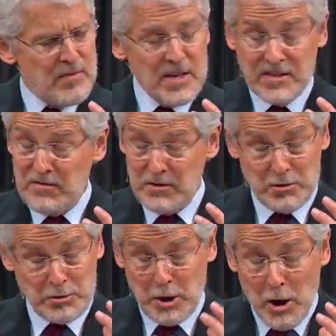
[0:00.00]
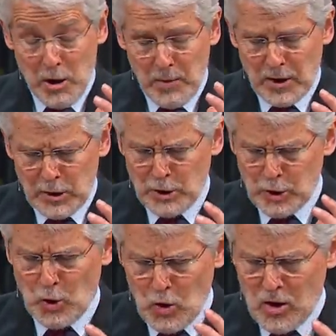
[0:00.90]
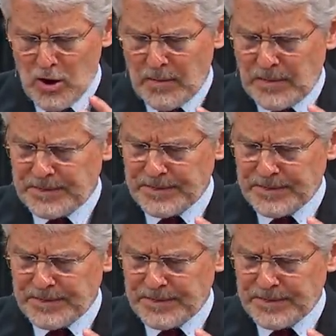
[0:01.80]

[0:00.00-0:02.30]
the midst of this turbulent storm.